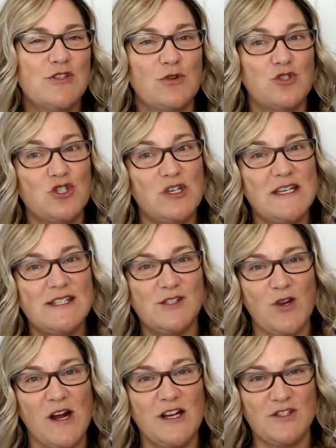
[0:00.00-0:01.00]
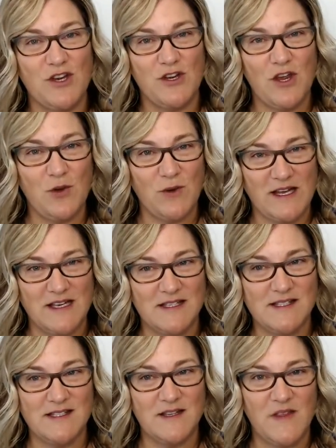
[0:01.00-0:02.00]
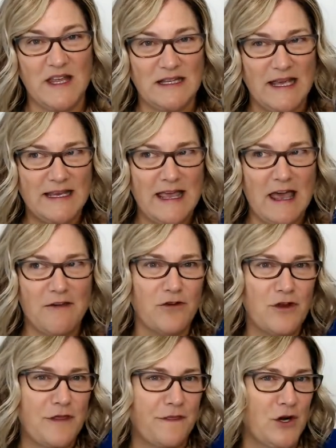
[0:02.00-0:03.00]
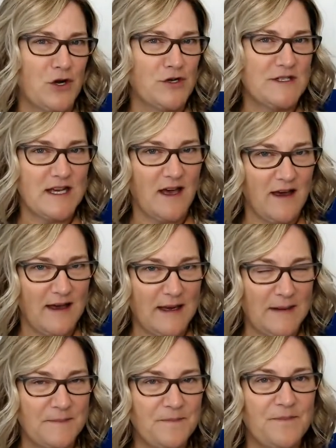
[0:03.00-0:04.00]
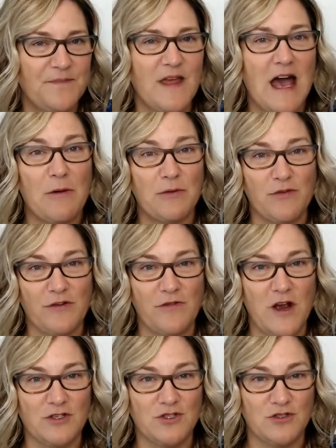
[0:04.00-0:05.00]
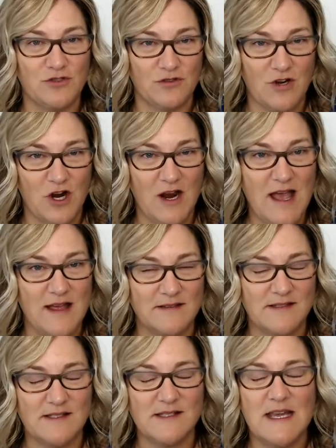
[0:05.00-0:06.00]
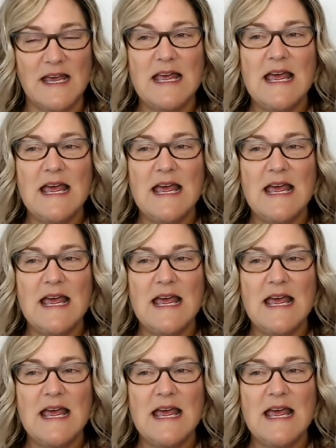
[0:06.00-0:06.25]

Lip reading: So she started to notice that like every third time I would refresh her ends,